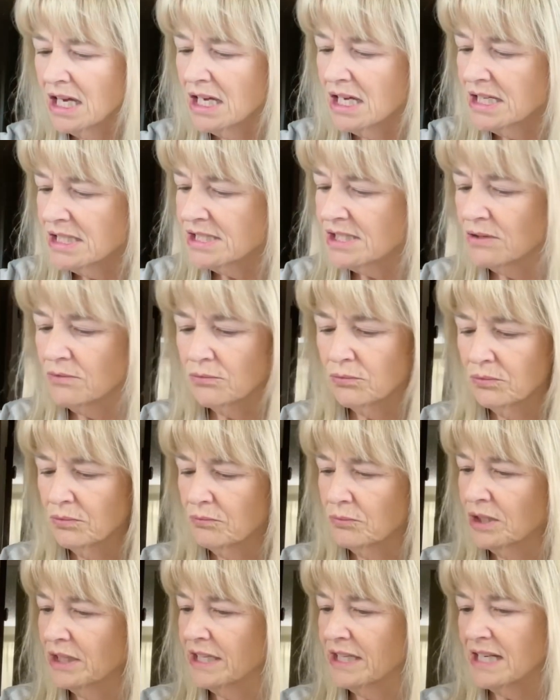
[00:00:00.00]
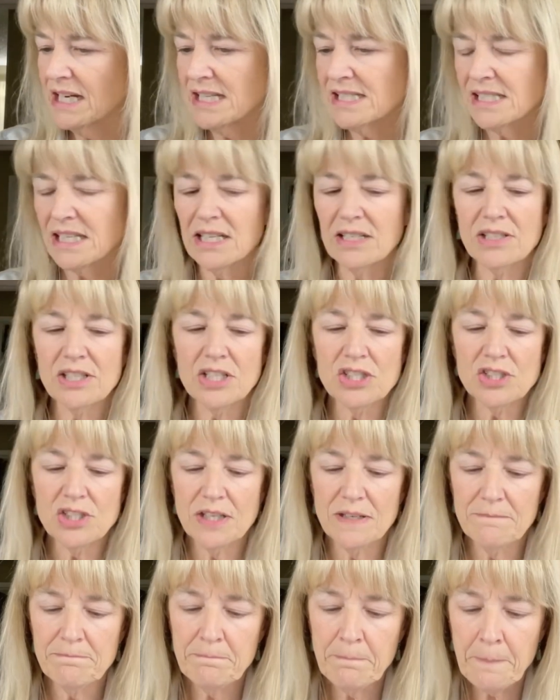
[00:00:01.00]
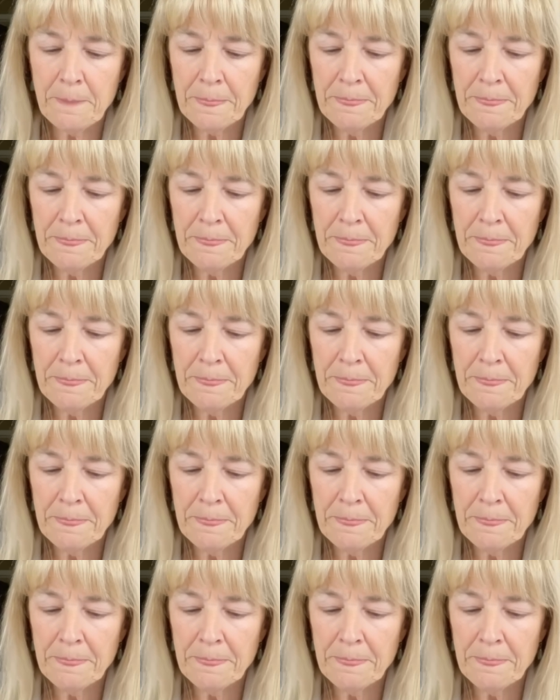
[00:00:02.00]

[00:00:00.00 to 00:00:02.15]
It's in really nice condition.